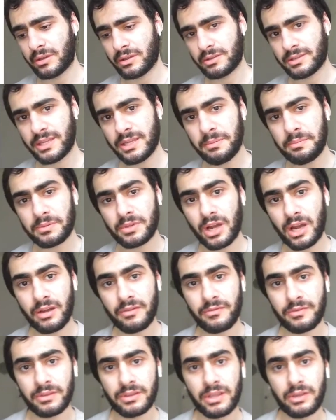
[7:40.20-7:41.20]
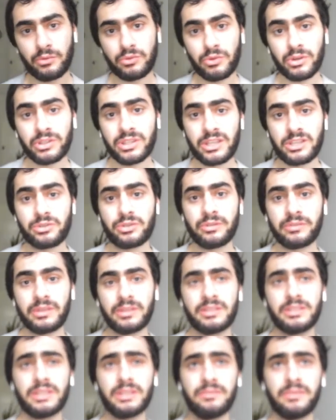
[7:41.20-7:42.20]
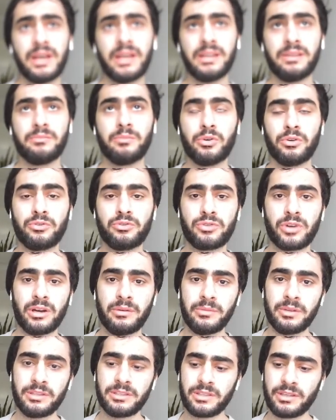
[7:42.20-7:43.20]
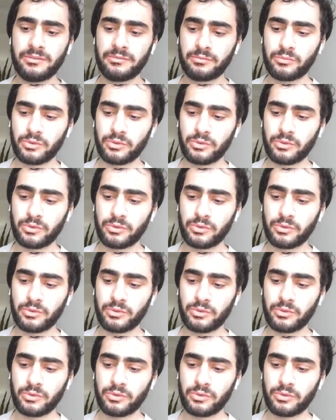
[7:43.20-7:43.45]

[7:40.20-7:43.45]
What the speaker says: deep dive. What they should have done, instead of adding more drama and stuff,